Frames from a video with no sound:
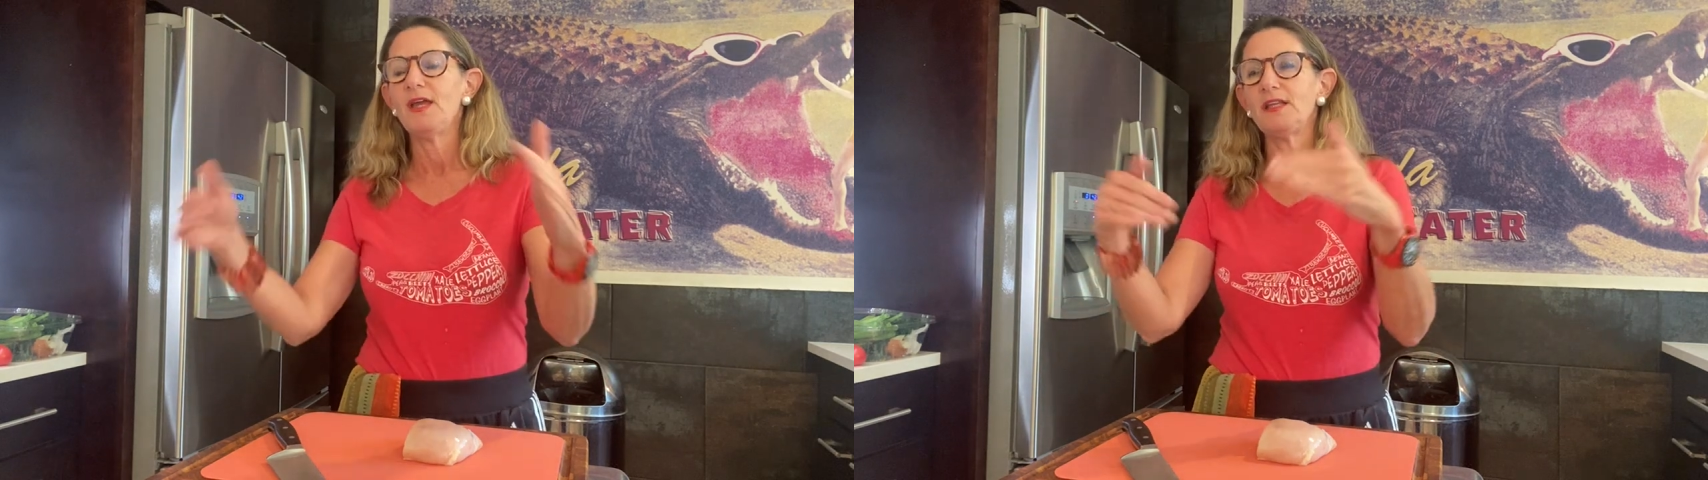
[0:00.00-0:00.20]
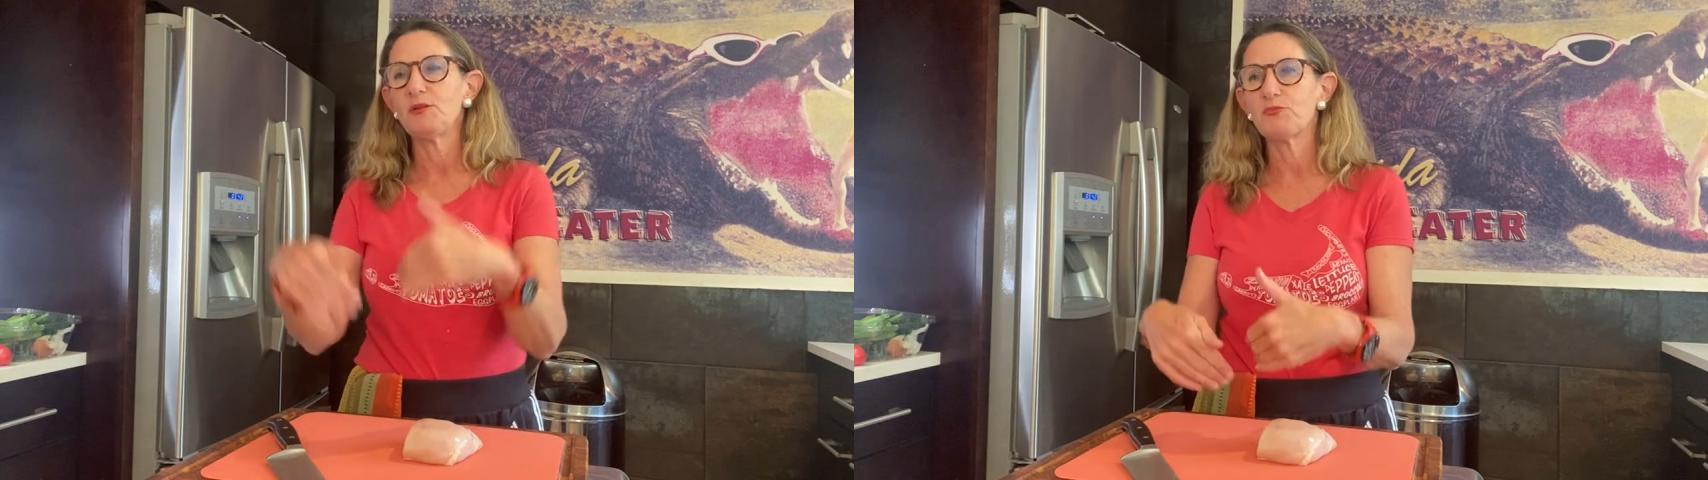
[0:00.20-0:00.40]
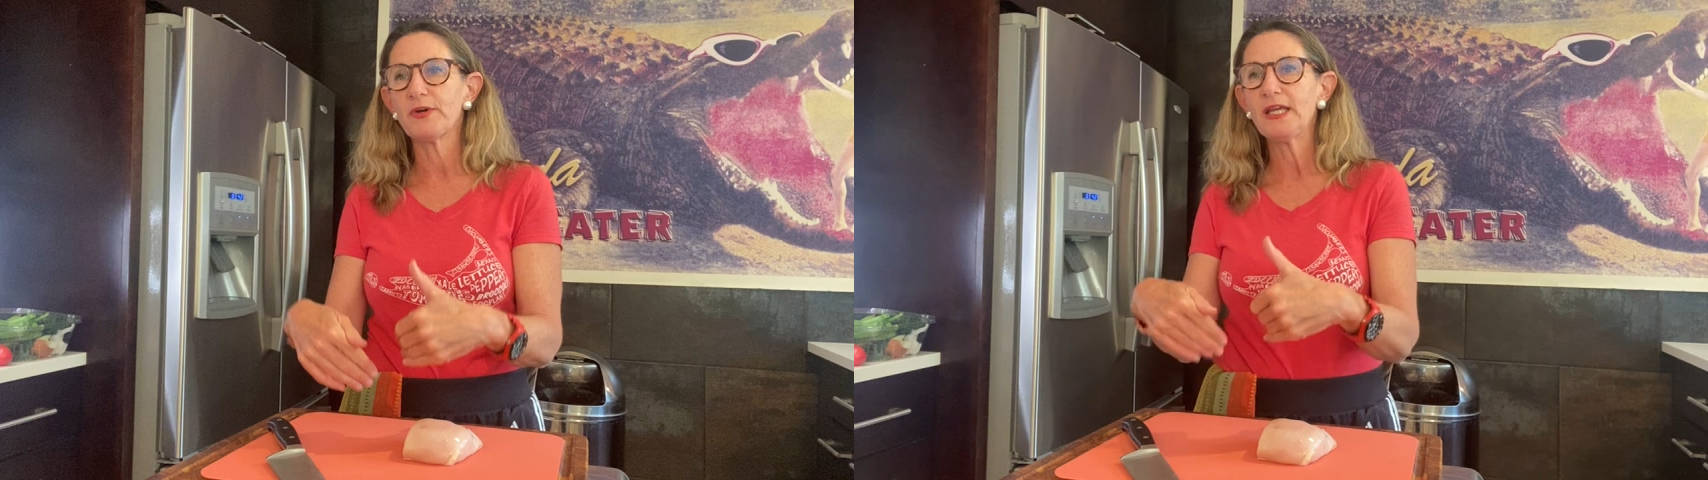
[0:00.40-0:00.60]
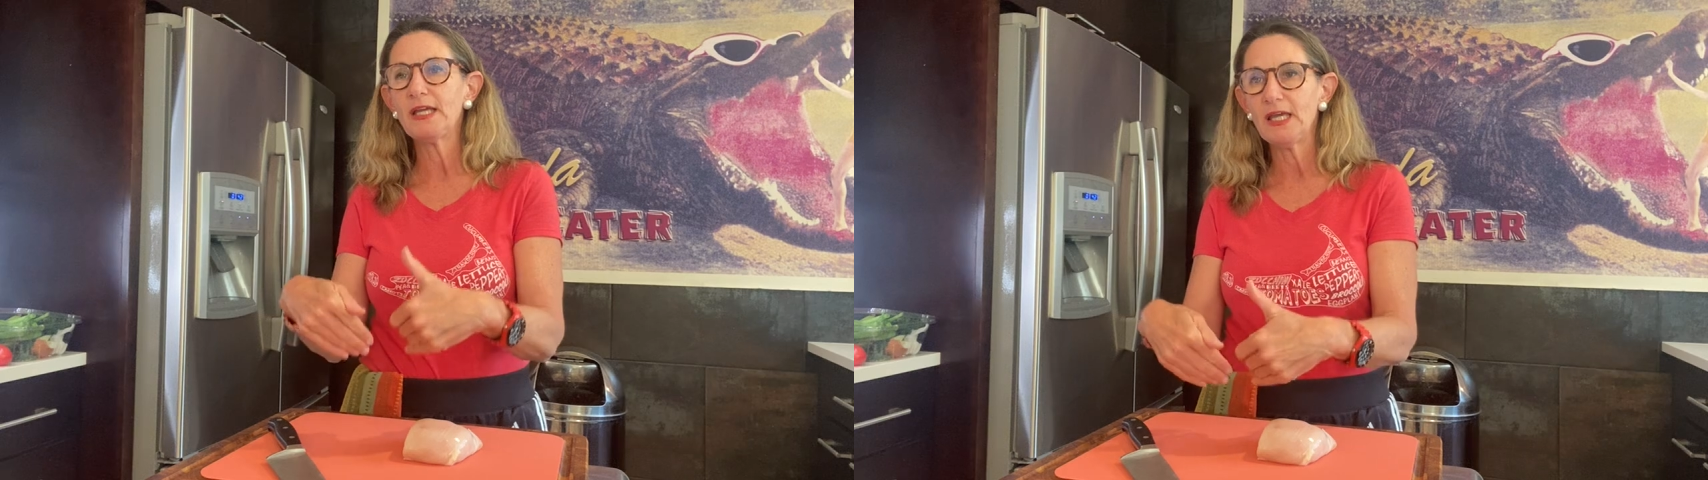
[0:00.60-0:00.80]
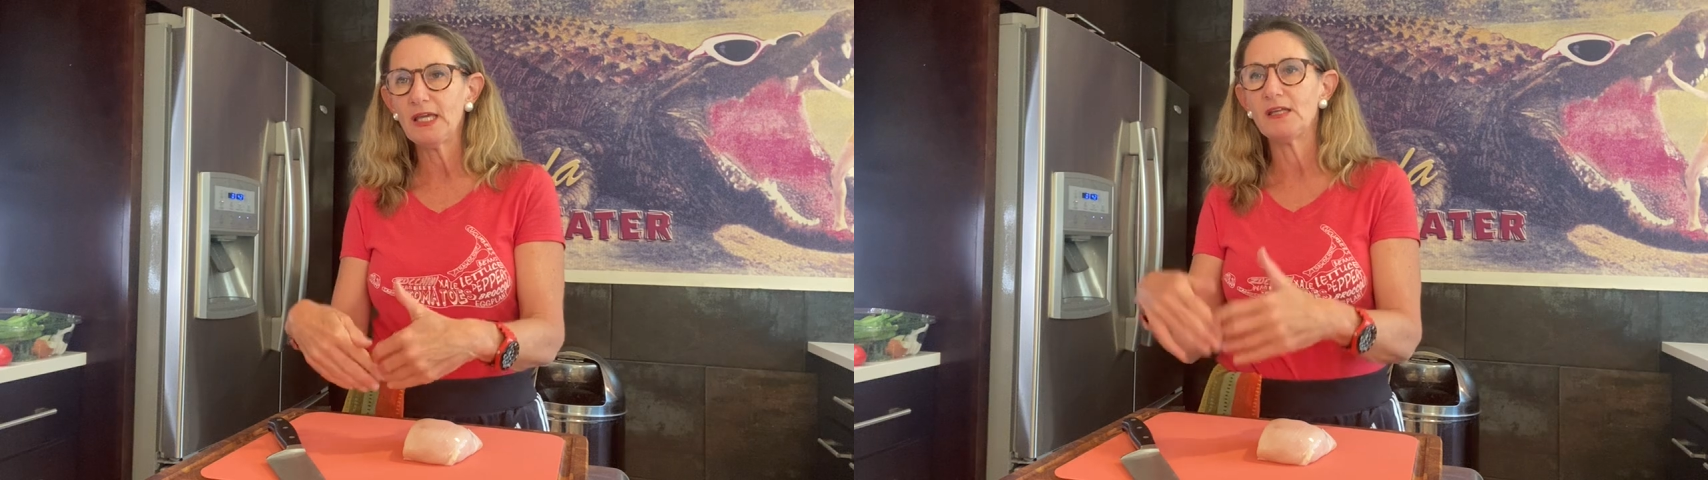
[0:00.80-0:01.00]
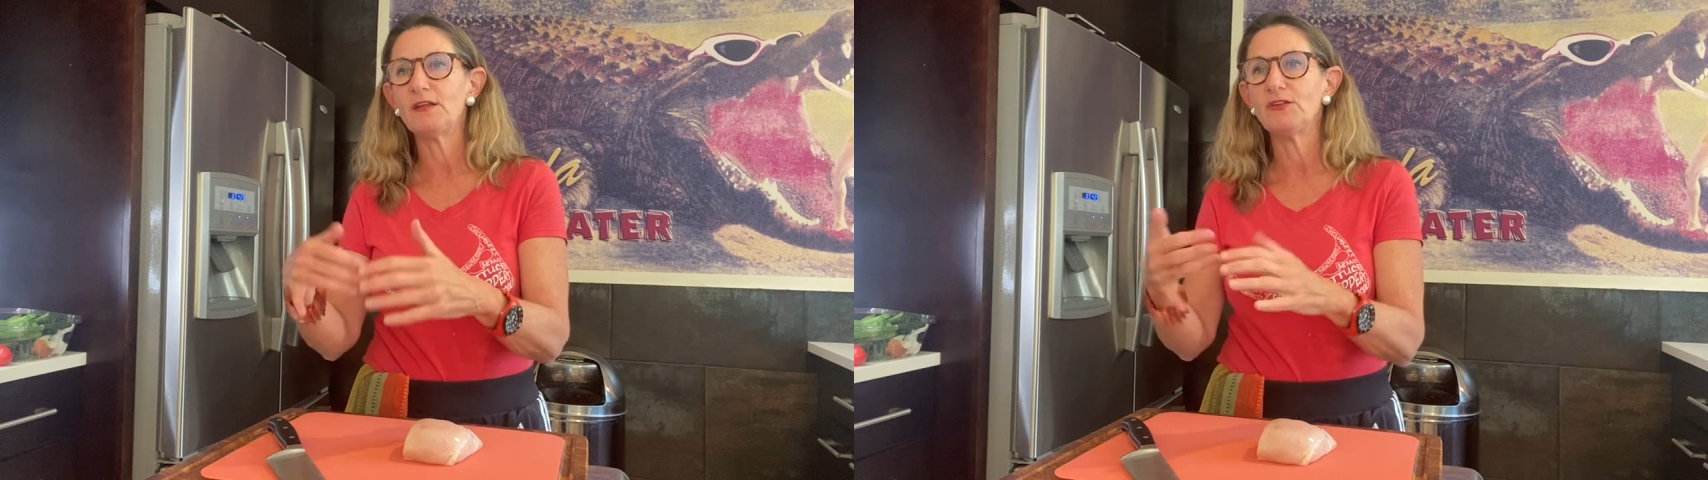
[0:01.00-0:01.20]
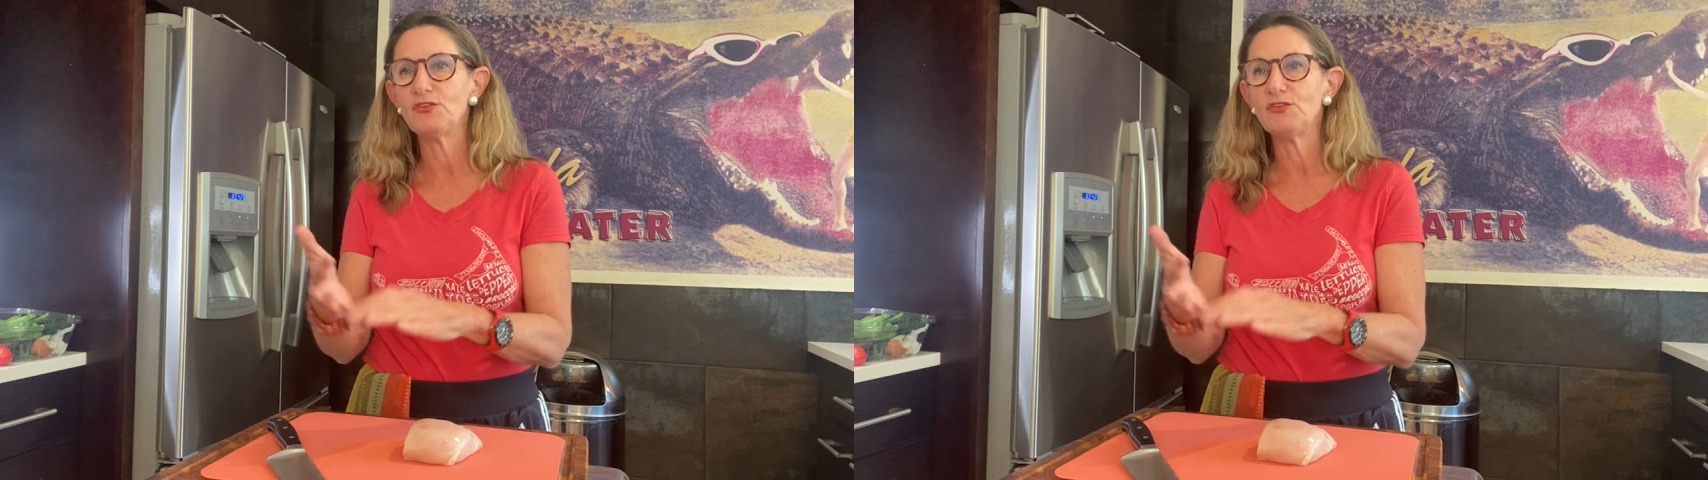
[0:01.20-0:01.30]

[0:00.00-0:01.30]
And you bring in